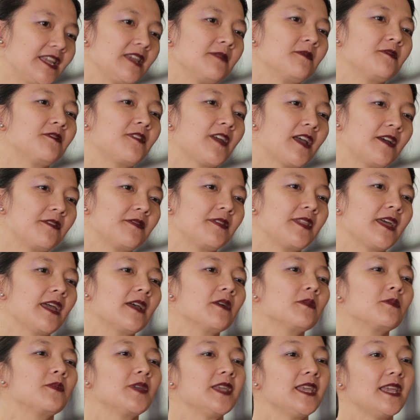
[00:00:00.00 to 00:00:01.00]
LEAP found
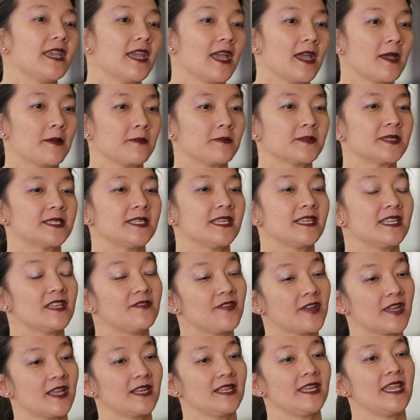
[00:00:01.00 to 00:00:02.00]
that we um,
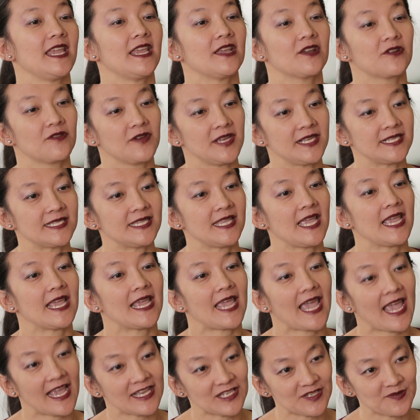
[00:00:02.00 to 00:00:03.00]
significantly increased the
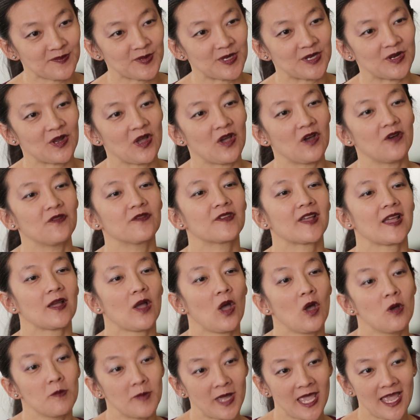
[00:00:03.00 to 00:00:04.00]
engagement of
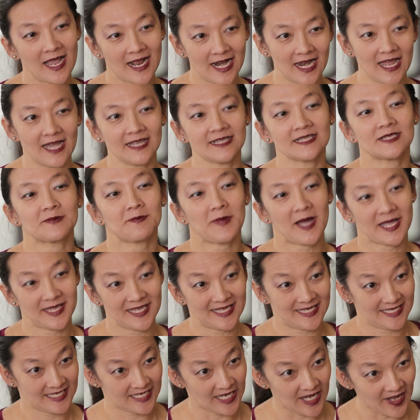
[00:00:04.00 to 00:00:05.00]
home care clients by
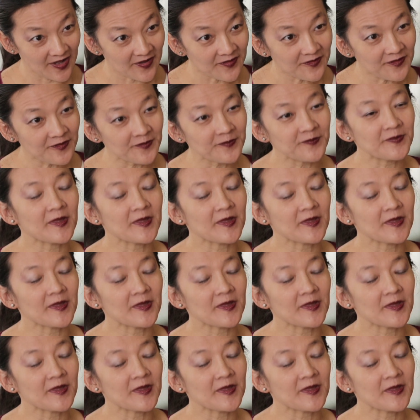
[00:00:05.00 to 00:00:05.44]
the staff,